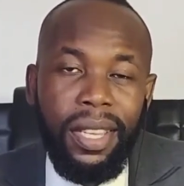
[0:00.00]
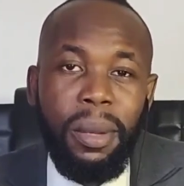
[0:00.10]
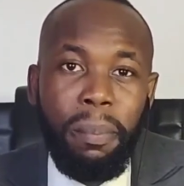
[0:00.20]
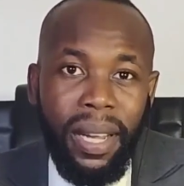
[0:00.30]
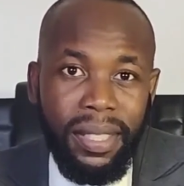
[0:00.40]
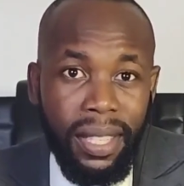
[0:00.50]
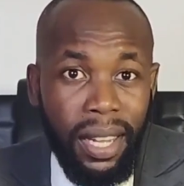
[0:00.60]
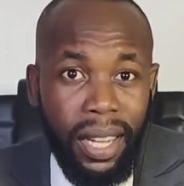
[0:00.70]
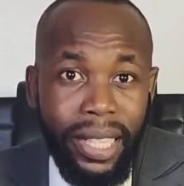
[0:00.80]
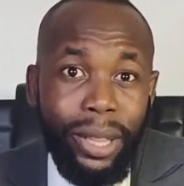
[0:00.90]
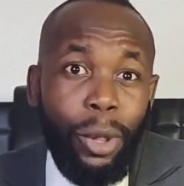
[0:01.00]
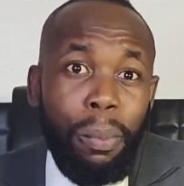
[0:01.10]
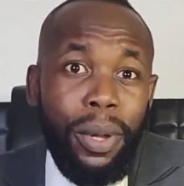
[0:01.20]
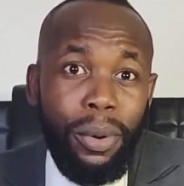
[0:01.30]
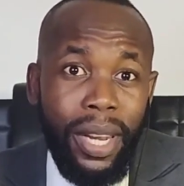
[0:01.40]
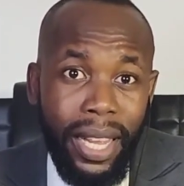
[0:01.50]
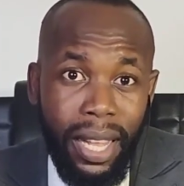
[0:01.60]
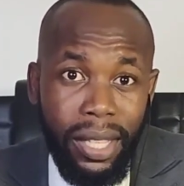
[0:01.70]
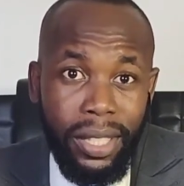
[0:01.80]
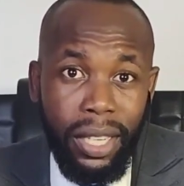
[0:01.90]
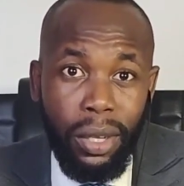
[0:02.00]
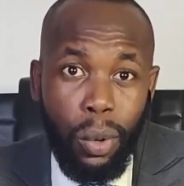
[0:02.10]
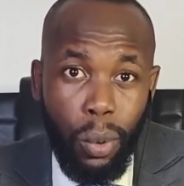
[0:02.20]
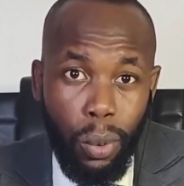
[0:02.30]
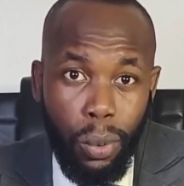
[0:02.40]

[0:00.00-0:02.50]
a partner at Lawberon Legals Co.